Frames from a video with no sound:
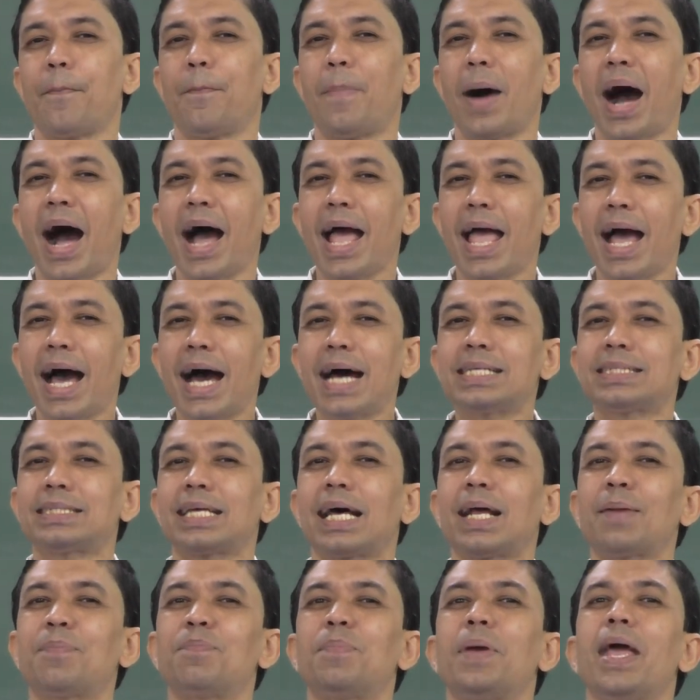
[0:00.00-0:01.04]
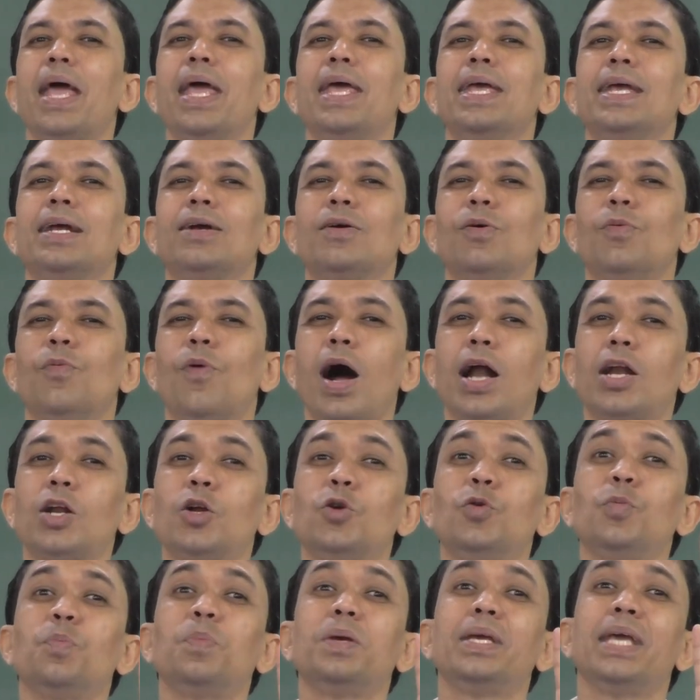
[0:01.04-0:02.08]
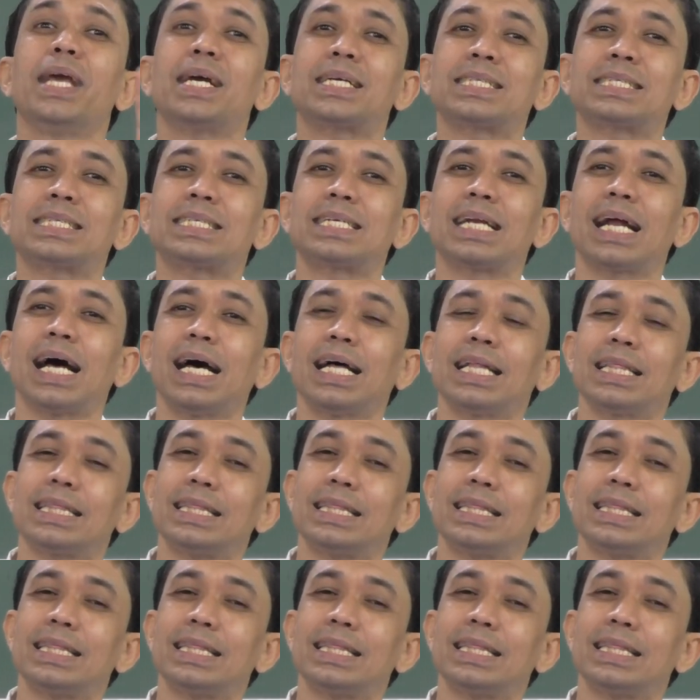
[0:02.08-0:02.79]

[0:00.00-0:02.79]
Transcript: buyers are paying 1 rupee extra